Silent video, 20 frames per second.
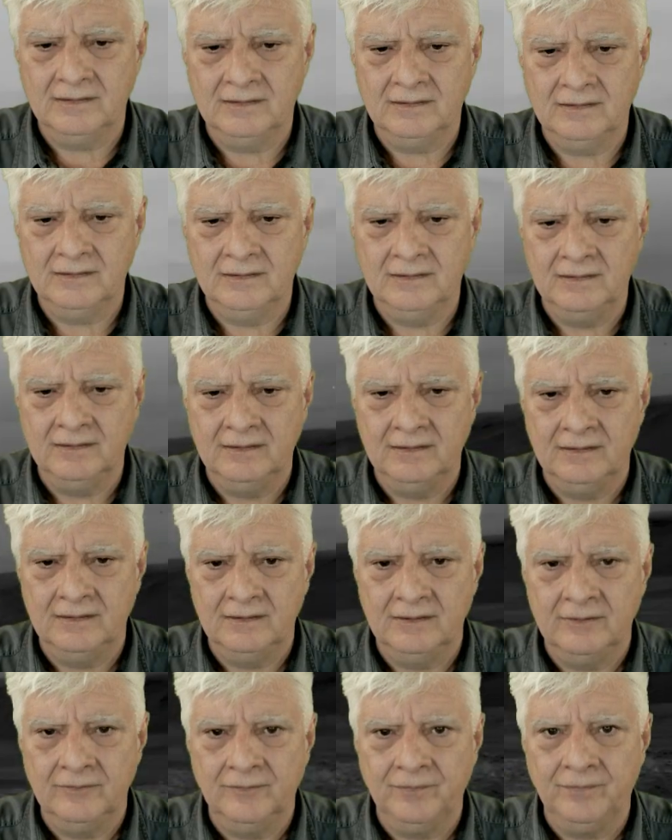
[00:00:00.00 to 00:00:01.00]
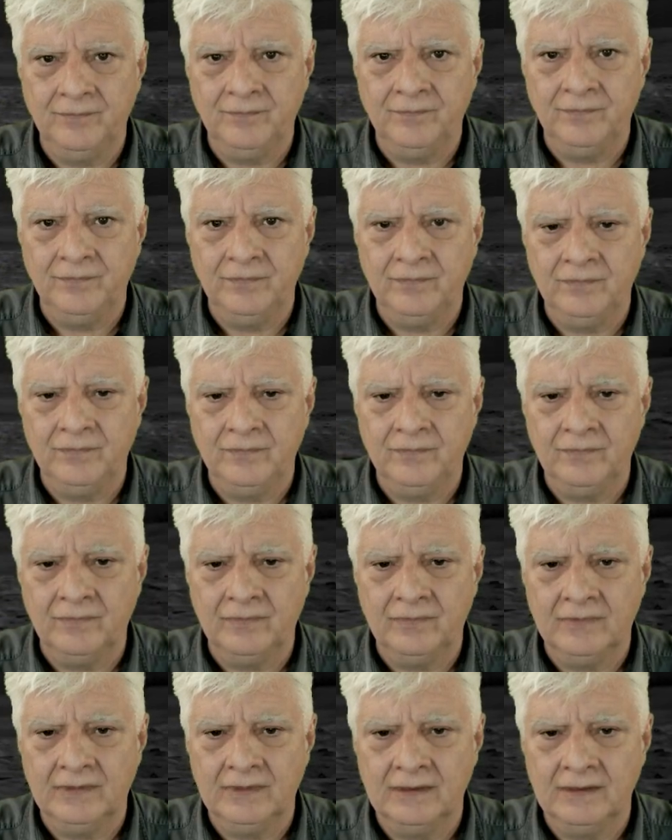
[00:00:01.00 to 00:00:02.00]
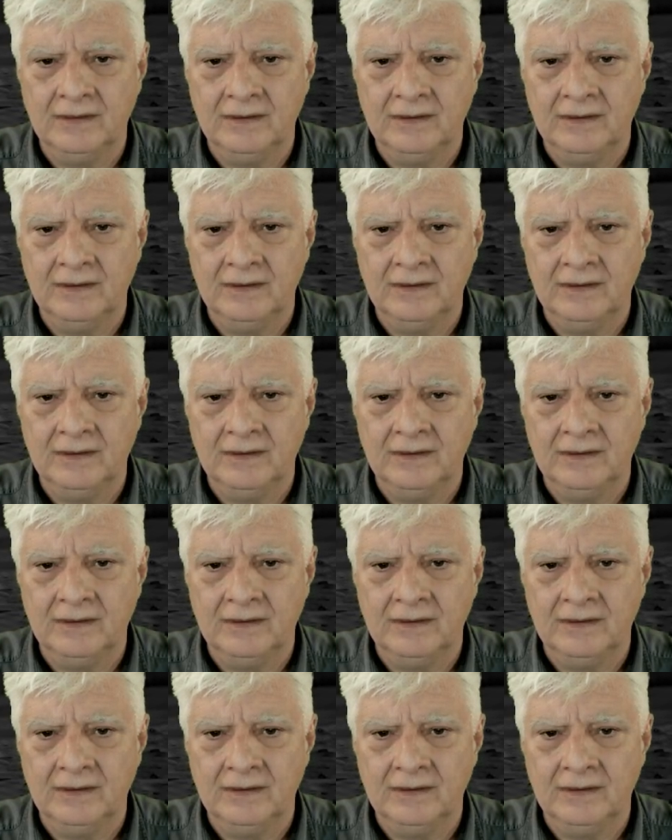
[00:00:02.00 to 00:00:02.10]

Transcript: [no speech]